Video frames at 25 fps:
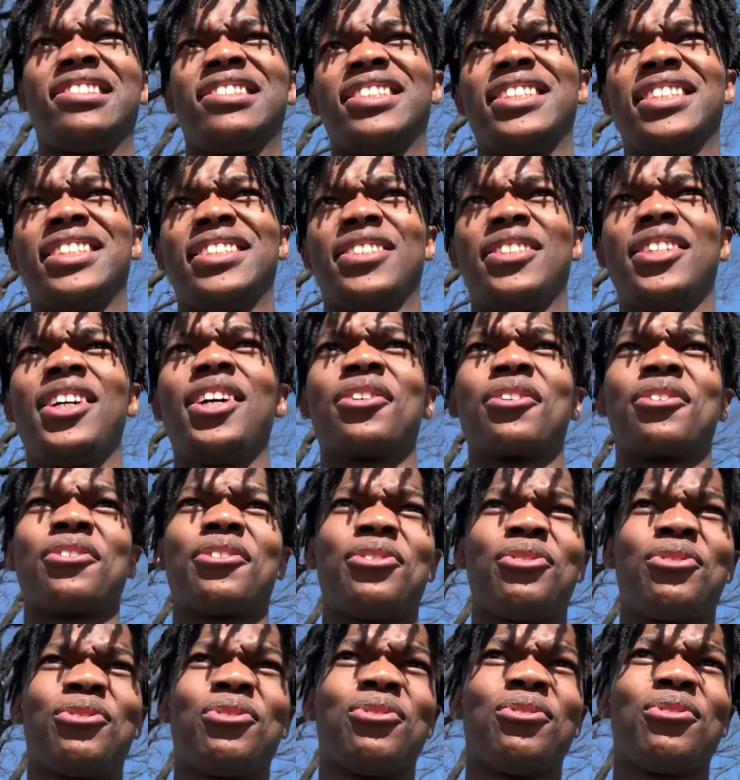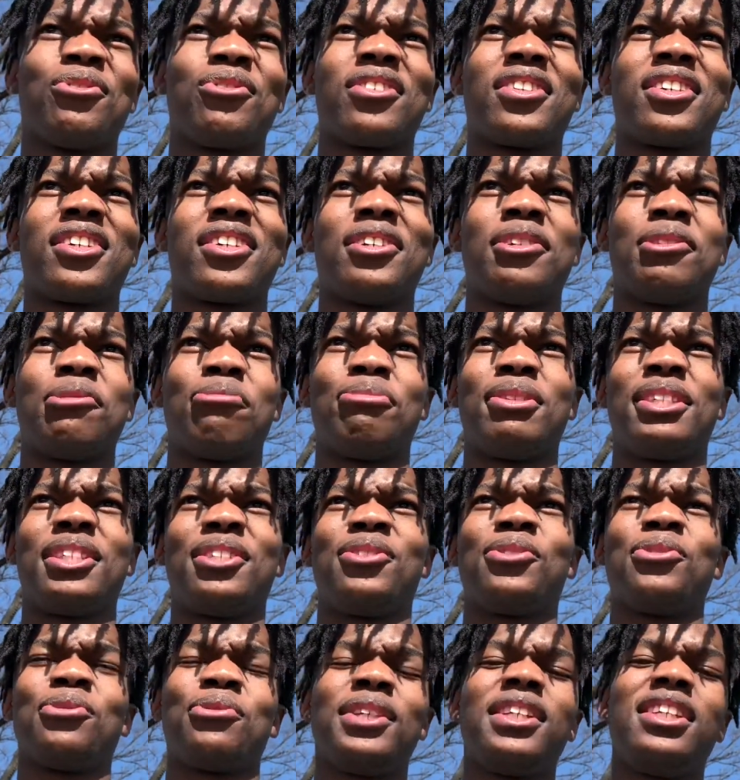it's not cold, but
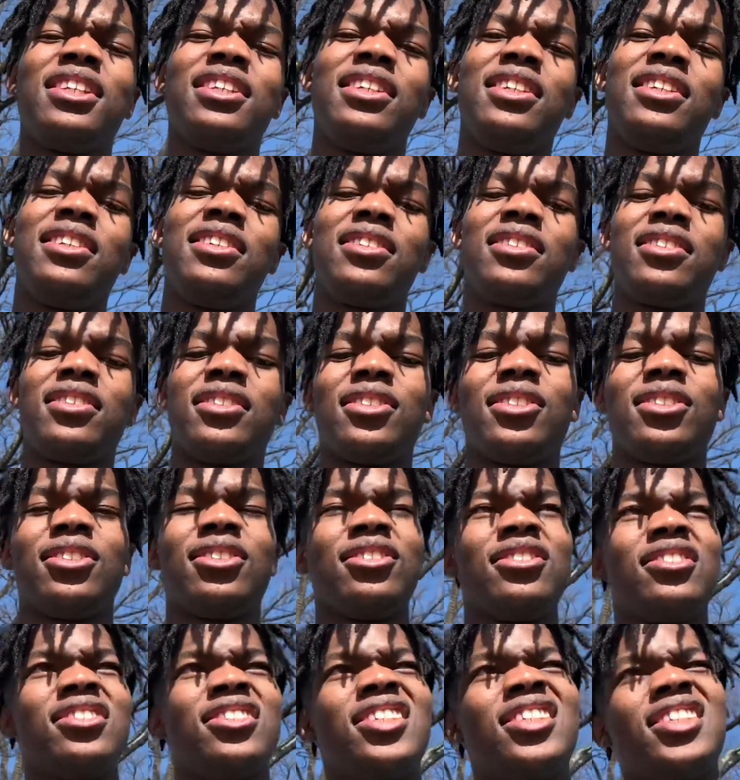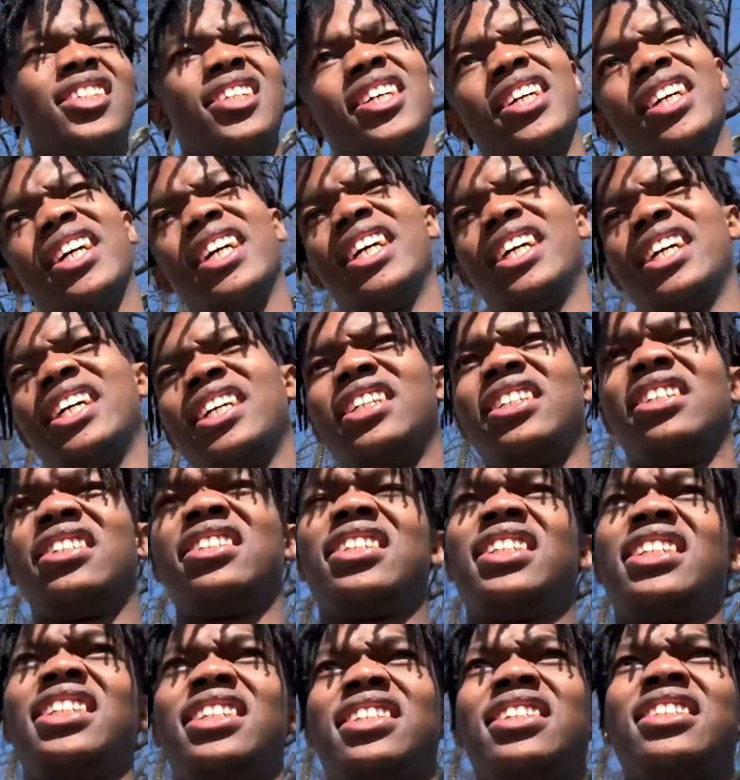it's windy, you know. And
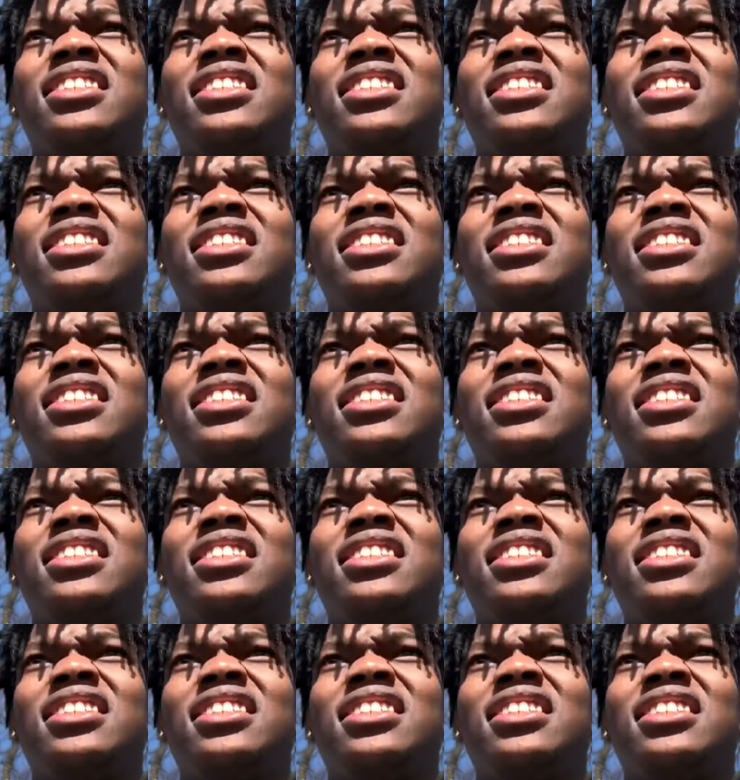yeah, you